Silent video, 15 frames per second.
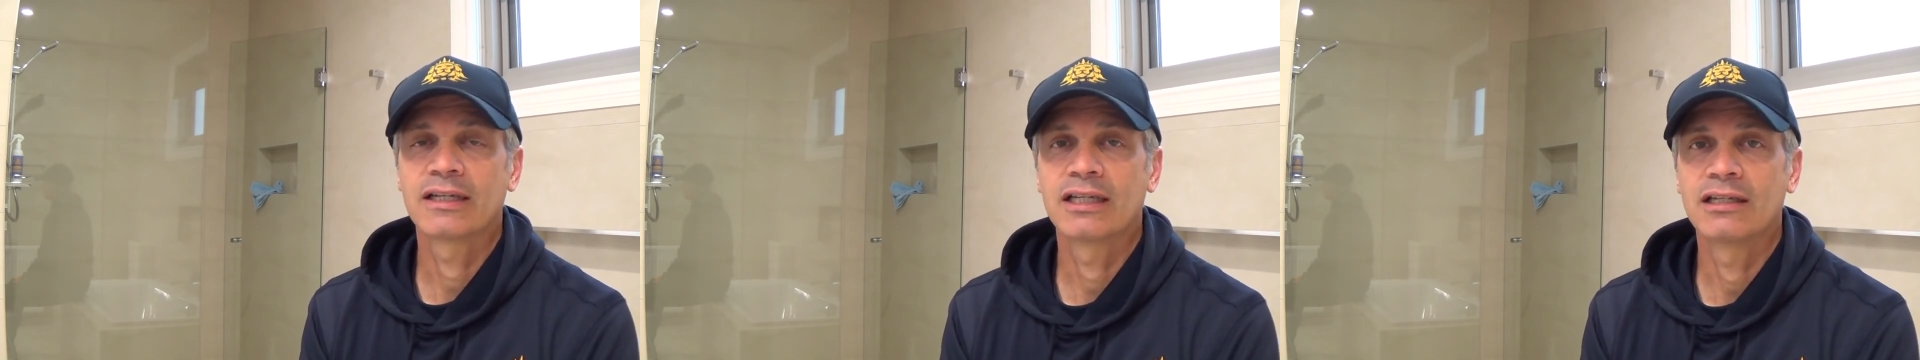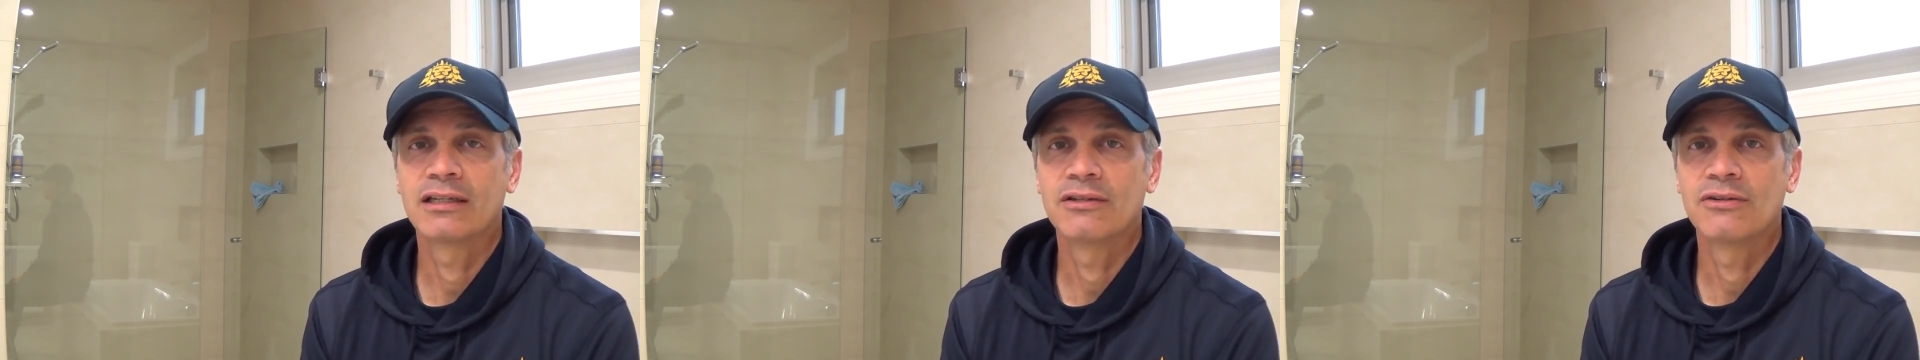
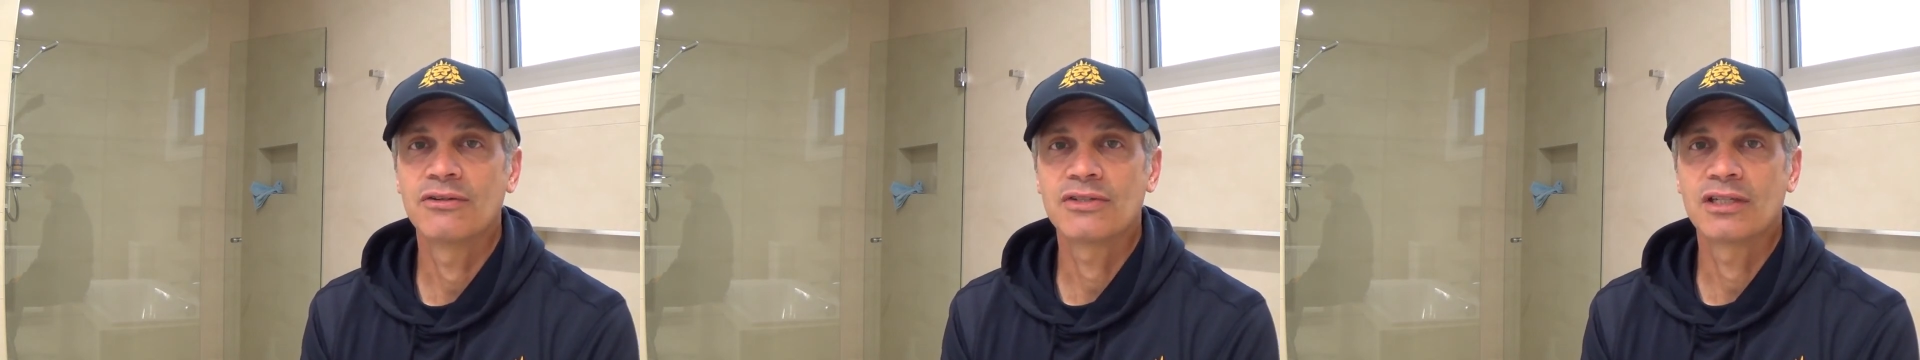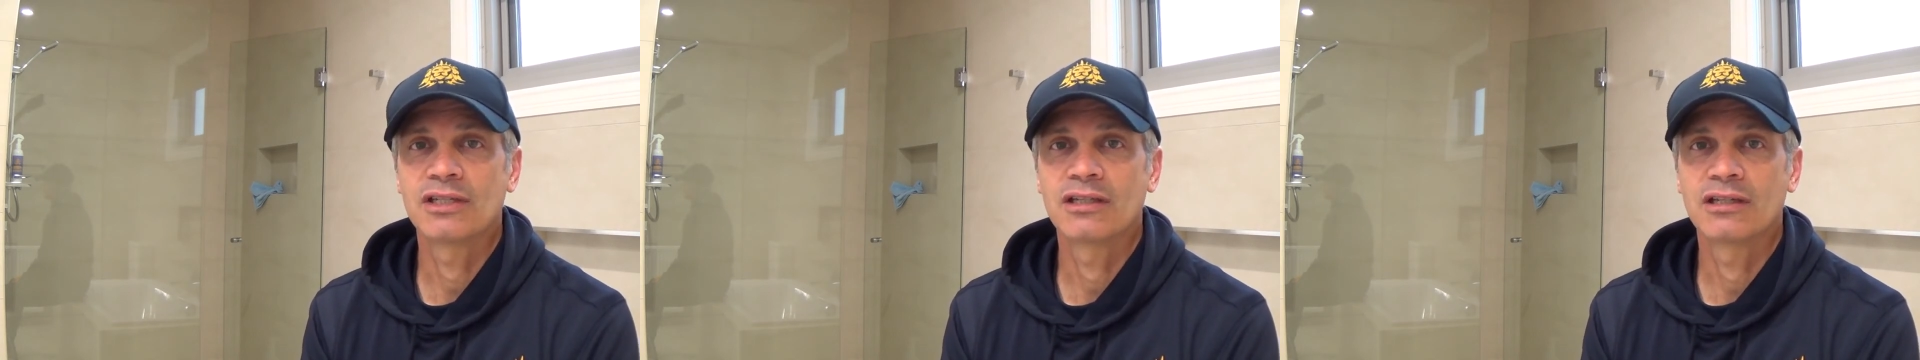in
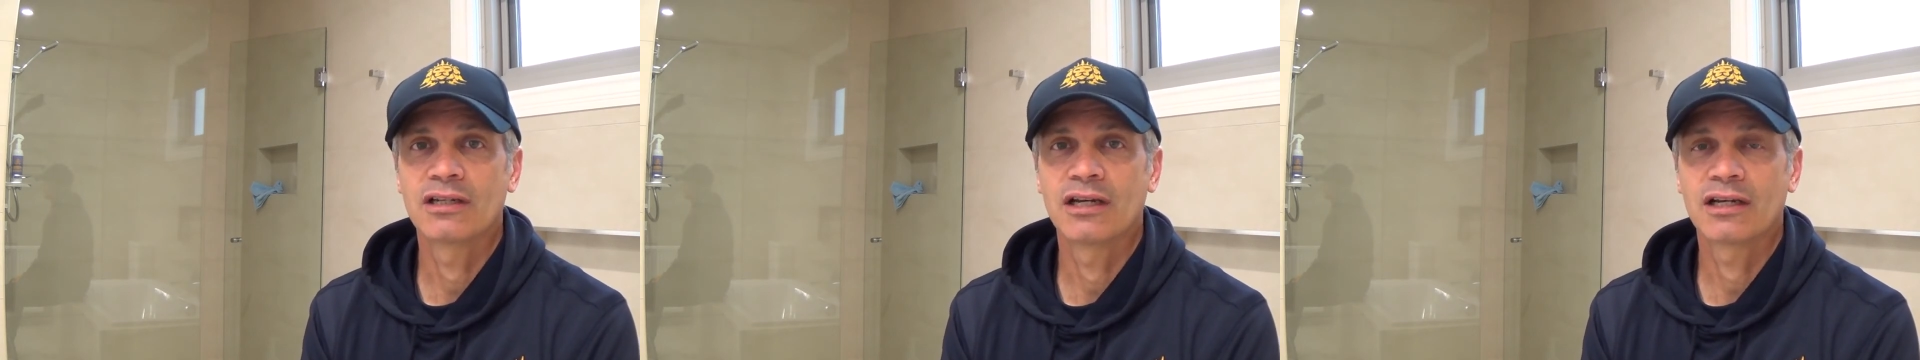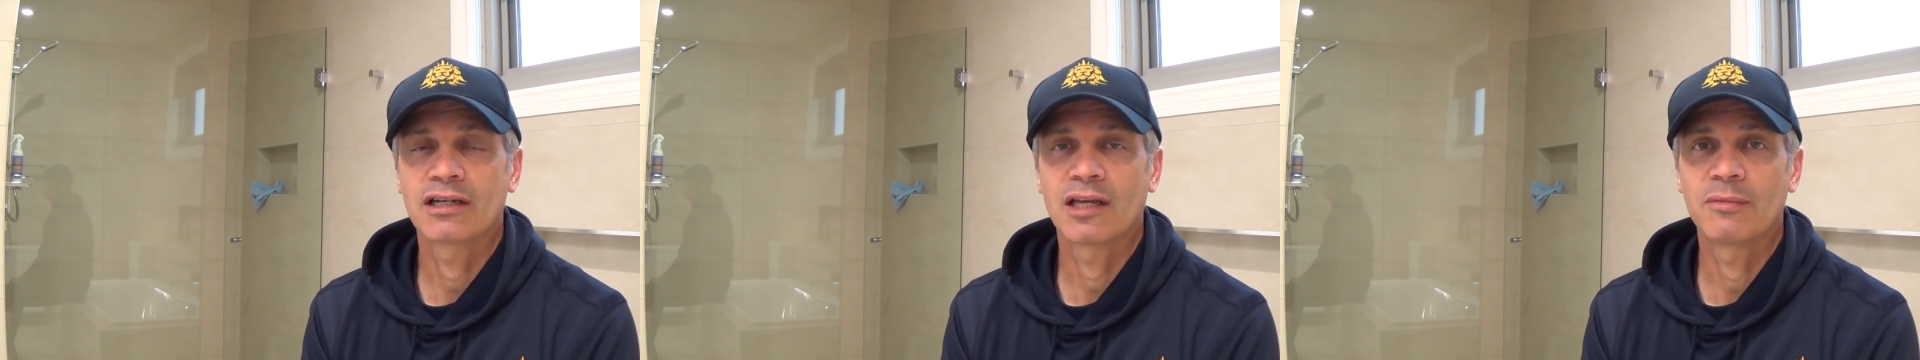using
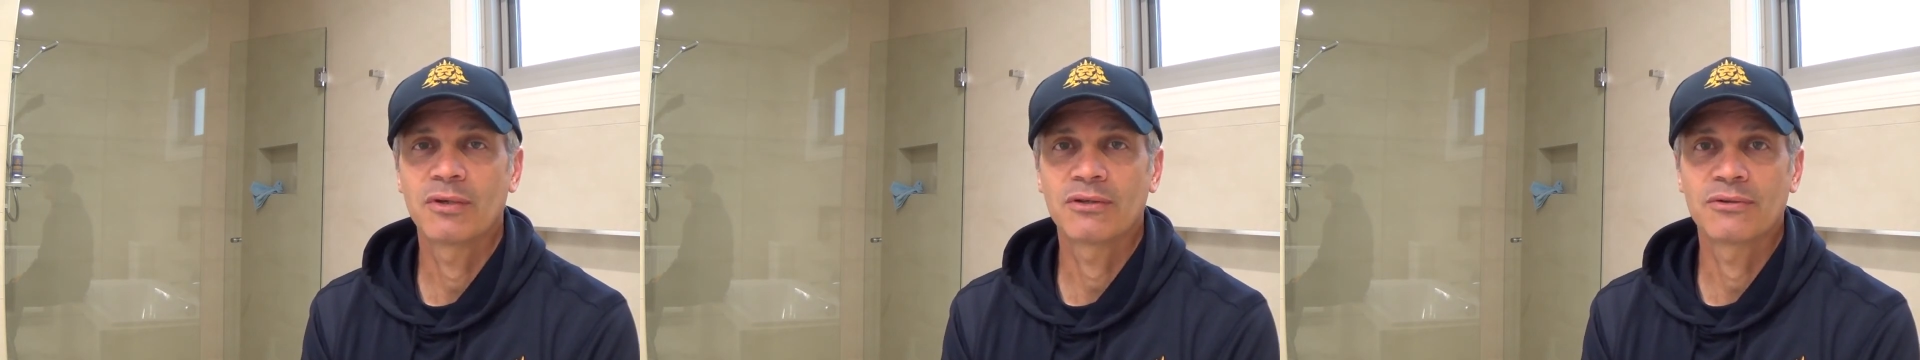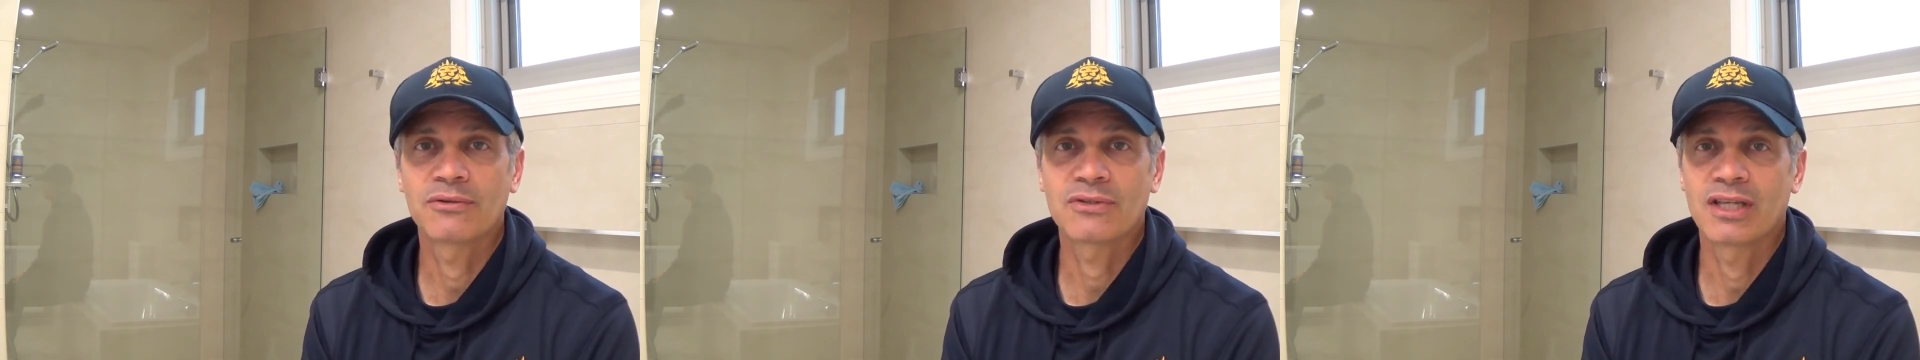
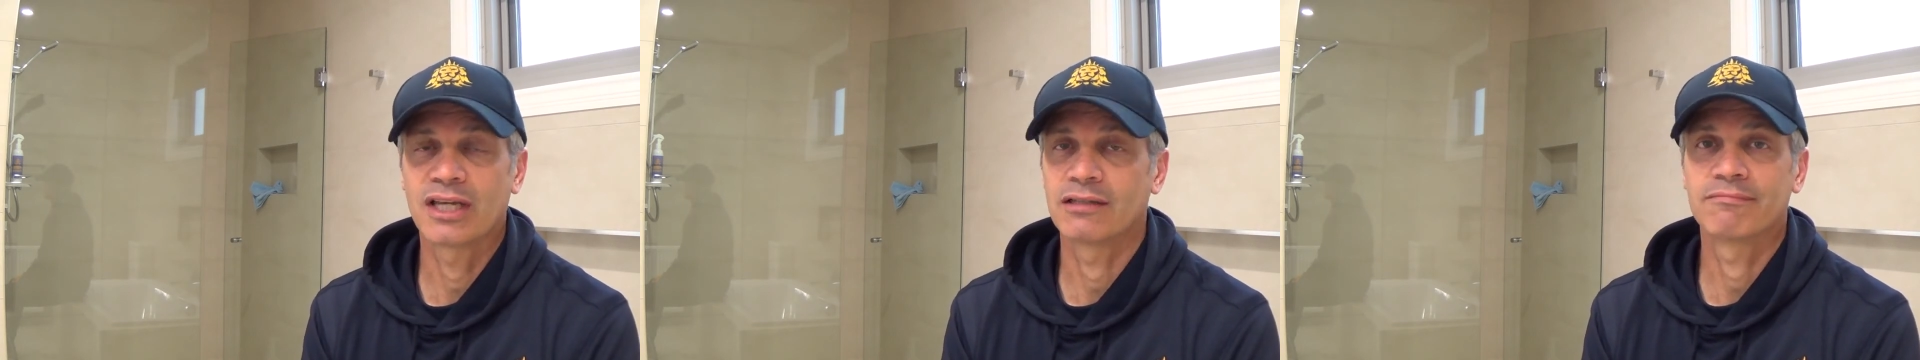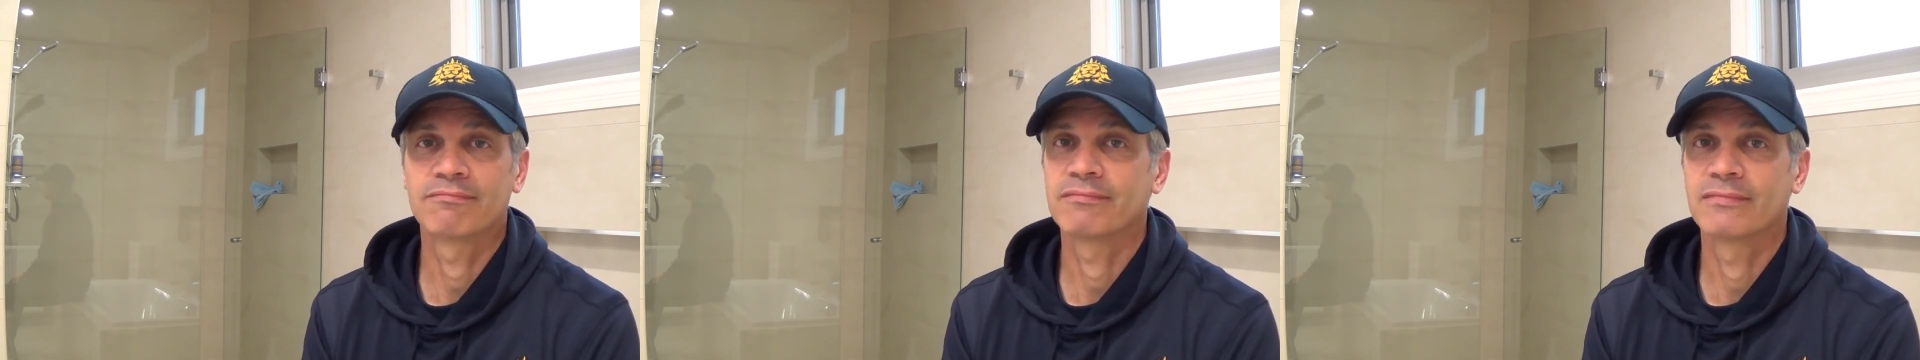chemicals
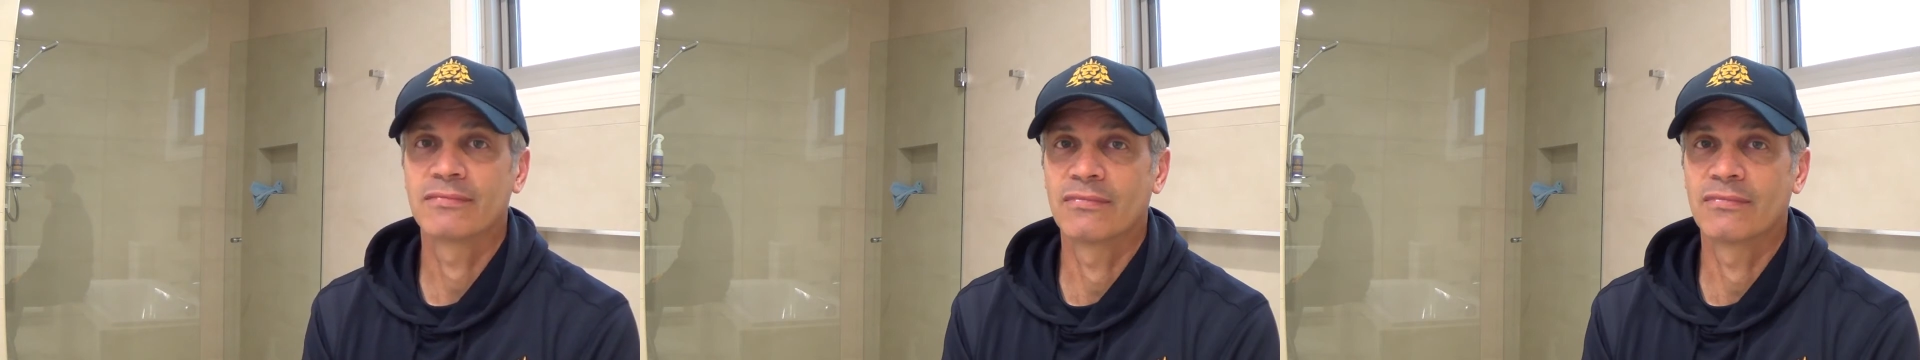that